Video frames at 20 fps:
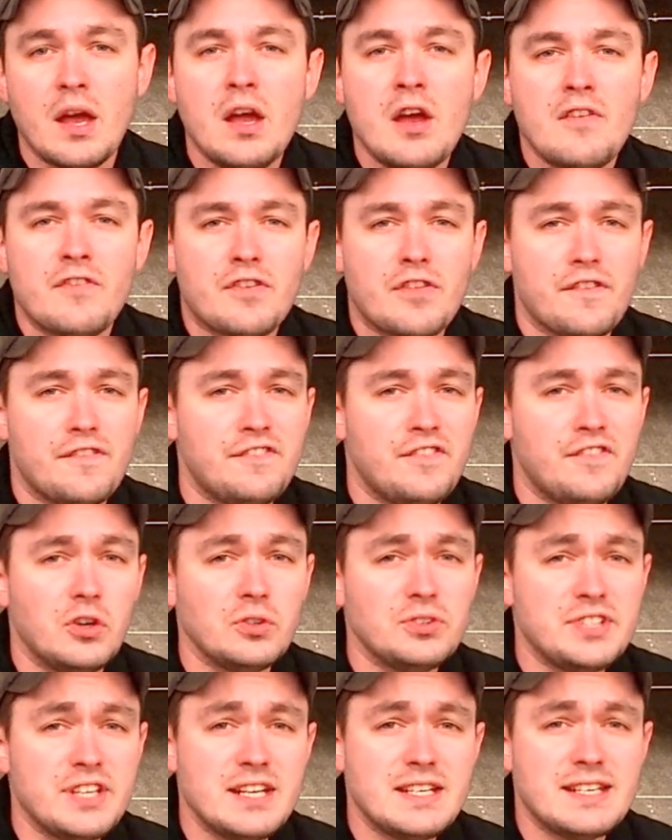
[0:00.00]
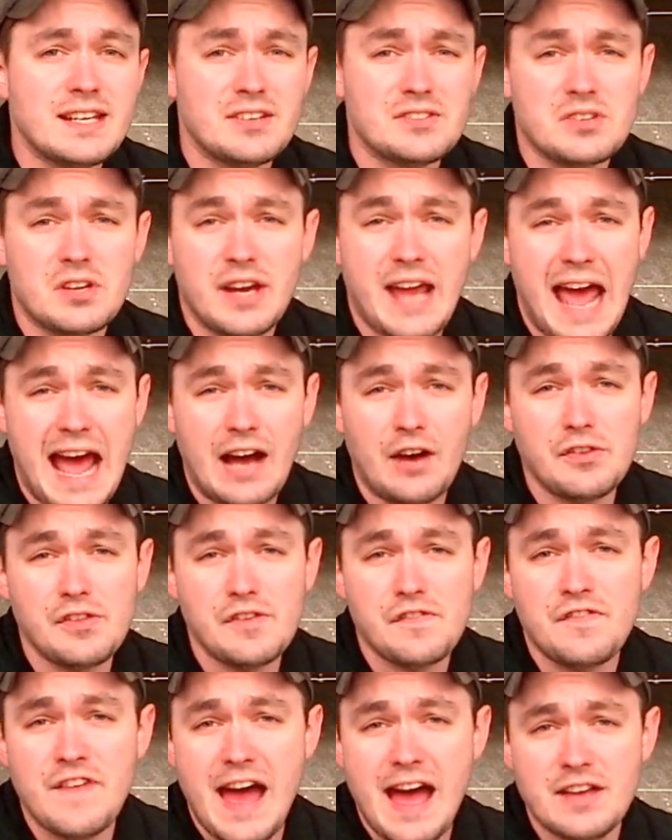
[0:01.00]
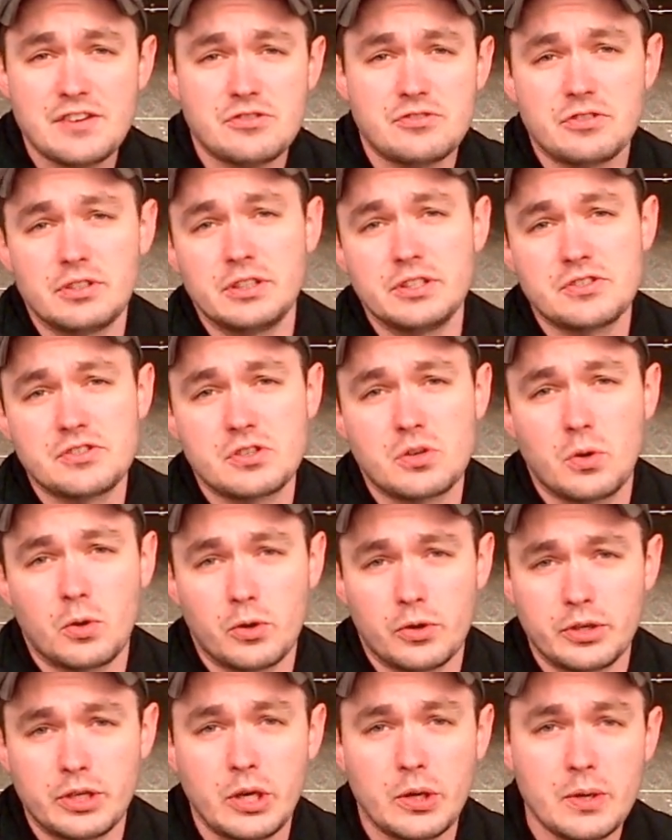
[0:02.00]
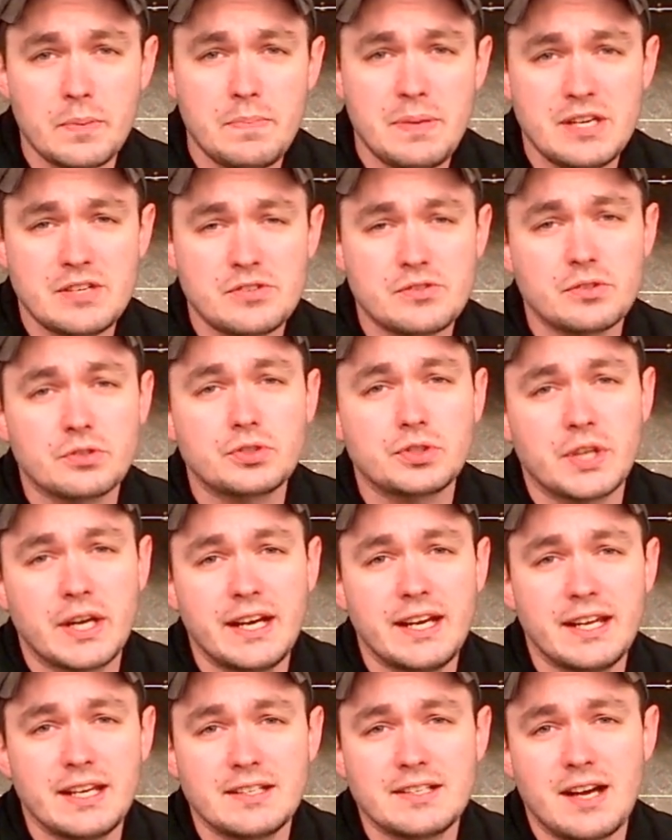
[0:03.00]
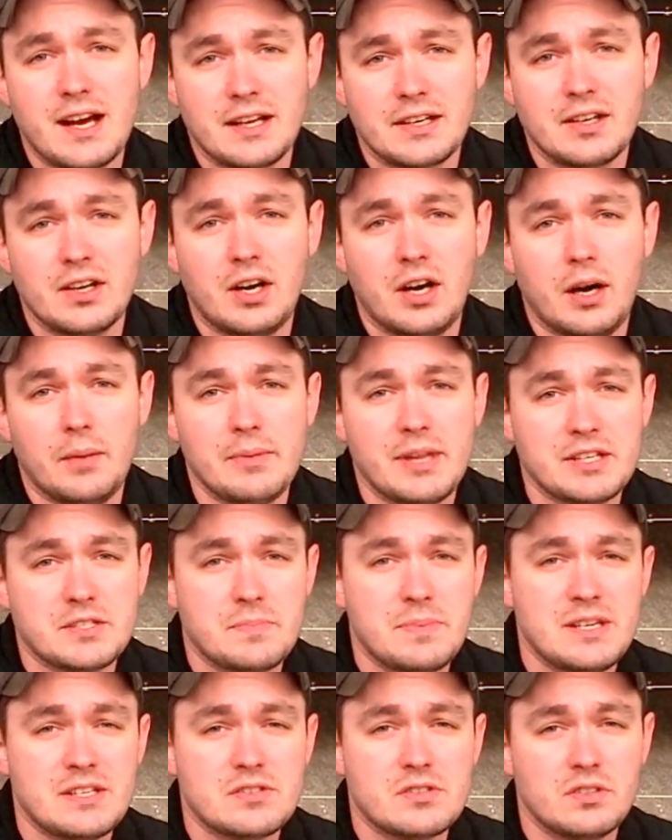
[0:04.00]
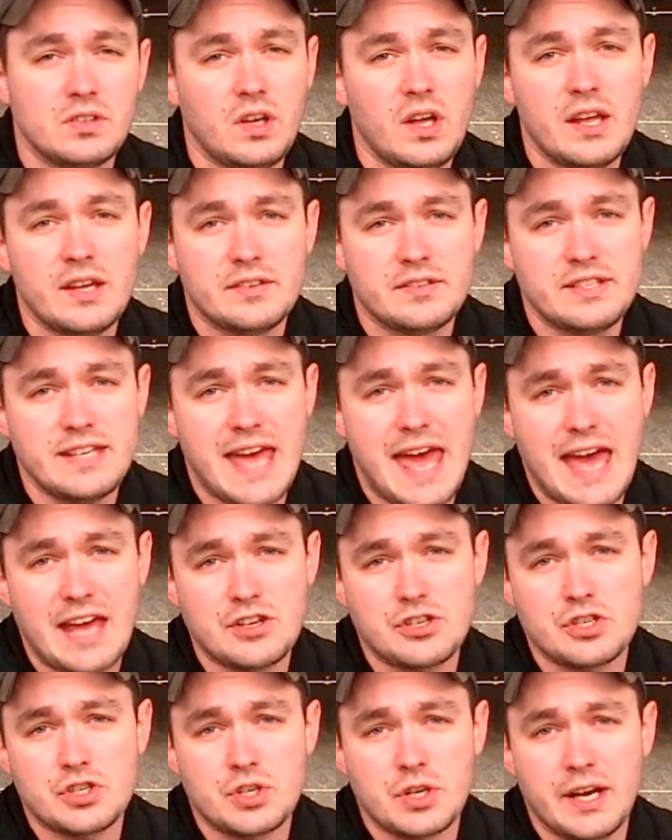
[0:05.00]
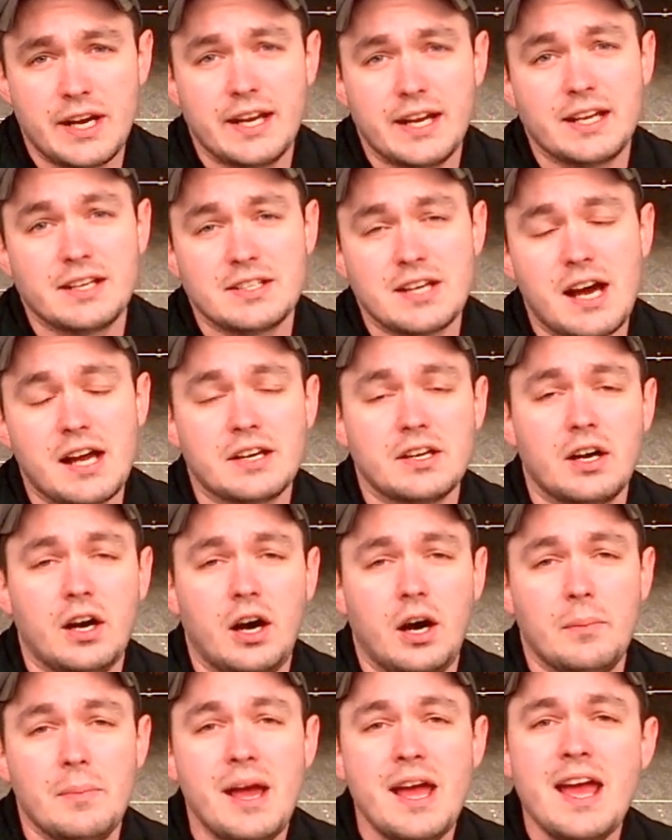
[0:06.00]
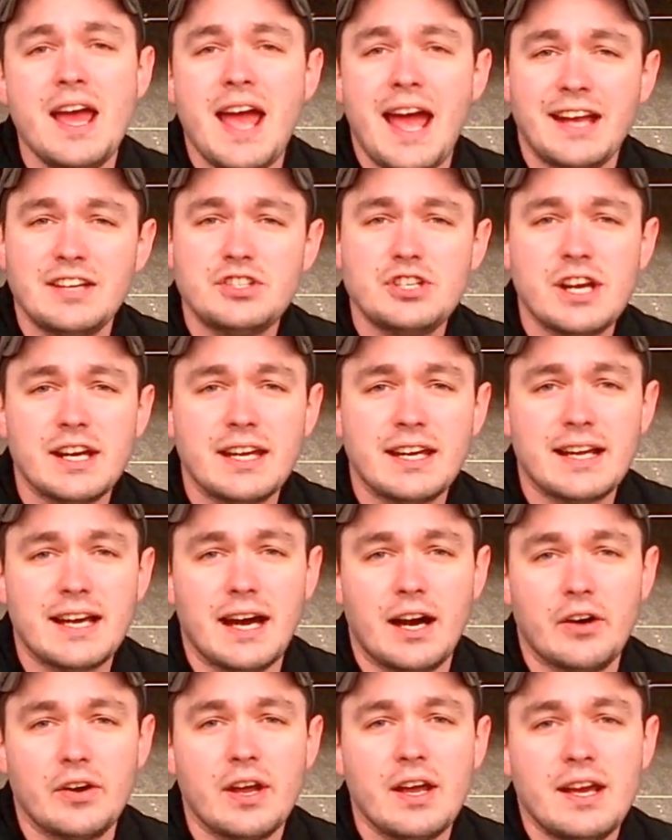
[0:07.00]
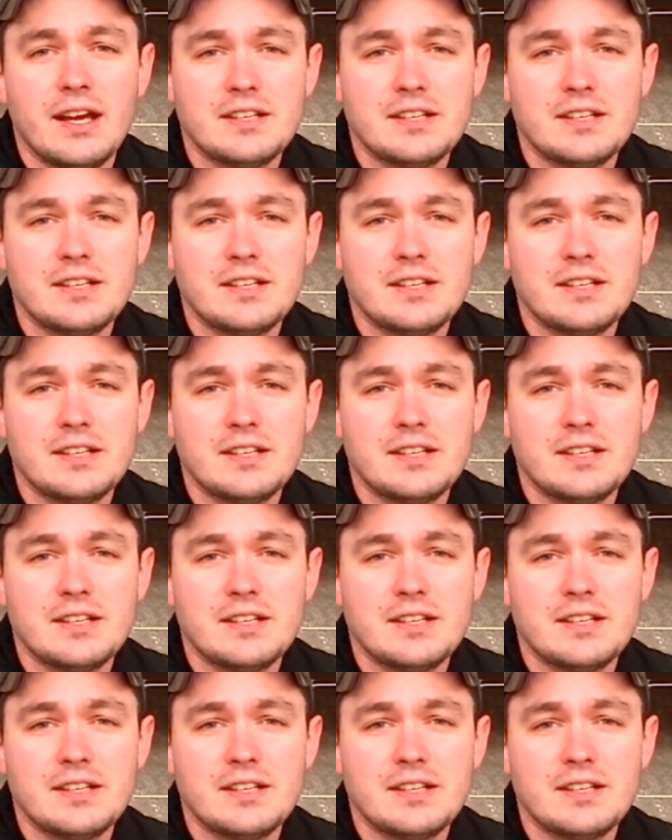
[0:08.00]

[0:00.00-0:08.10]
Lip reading: For the full details on how the FAST drill is scored, go to pistoltraining.com. That's pistol-training.com, and check it out.